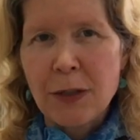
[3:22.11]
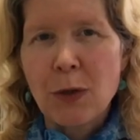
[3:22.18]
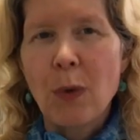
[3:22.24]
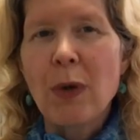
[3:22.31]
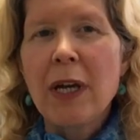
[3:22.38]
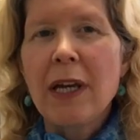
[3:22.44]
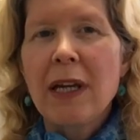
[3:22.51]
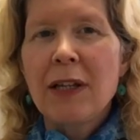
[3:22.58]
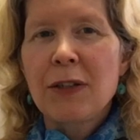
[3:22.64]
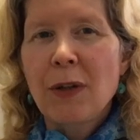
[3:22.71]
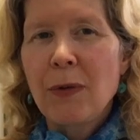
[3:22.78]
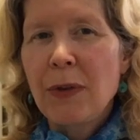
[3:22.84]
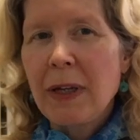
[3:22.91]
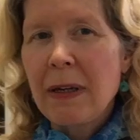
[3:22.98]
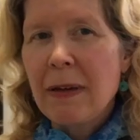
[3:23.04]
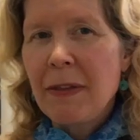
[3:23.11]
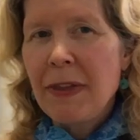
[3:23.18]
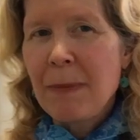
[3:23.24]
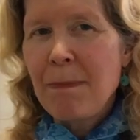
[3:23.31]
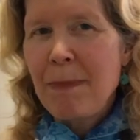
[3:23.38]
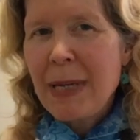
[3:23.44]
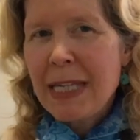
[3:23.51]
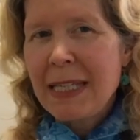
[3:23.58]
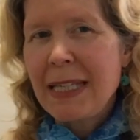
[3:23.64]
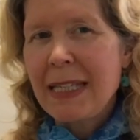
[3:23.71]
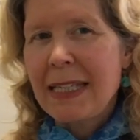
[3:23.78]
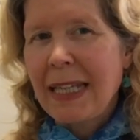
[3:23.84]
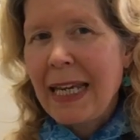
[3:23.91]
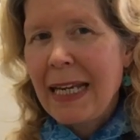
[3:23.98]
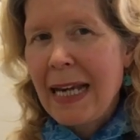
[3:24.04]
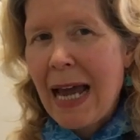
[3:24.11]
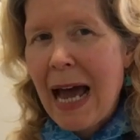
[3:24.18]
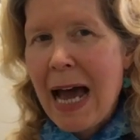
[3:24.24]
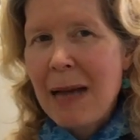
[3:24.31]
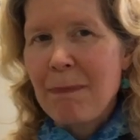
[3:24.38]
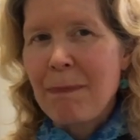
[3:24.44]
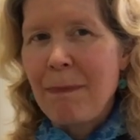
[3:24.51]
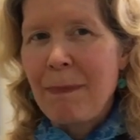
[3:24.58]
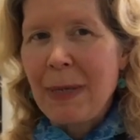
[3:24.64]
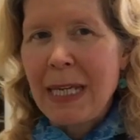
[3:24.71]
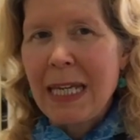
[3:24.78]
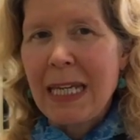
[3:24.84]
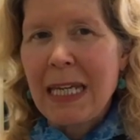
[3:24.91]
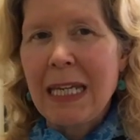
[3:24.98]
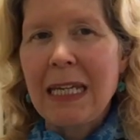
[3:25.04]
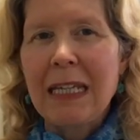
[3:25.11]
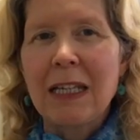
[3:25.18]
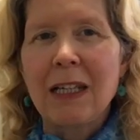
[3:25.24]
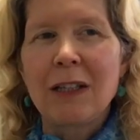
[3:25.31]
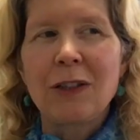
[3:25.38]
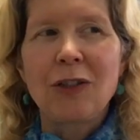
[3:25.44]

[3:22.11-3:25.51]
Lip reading: So the business cannot be